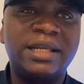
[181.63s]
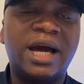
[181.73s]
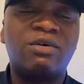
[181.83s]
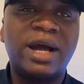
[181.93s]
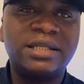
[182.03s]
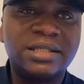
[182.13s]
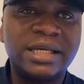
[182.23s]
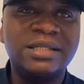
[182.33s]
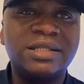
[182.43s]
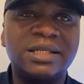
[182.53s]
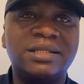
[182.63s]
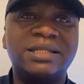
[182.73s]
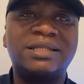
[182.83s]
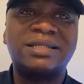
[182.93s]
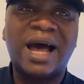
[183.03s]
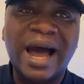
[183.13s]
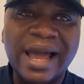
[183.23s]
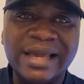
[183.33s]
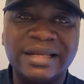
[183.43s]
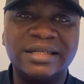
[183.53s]
in their right senses
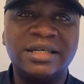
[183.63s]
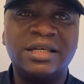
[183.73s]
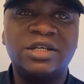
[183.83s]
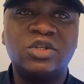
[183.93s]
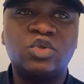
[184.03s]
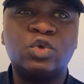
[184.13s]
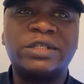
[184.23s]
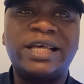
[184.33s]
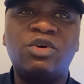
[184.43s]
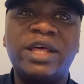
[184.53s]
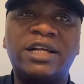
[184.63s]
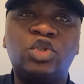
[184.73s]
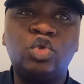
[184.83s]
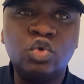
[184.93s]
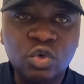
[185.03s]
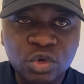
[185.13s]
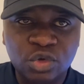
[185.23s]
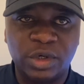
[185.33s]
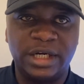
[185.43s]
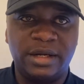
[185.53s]
decide to sell their
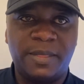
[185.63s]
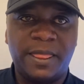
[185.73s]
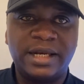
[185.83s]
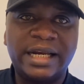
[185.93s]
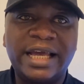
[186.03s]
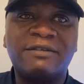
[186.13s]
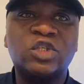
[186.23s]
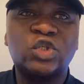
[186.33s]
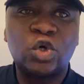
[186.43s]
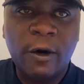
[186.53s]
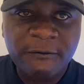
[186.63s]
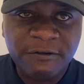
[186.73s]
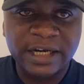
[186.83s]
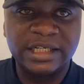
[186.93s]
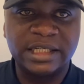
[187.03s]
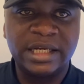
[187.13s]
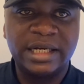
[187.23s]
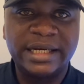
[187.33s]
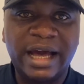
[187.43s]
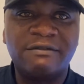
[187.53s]
children that they have suffered,
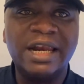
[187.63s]
they have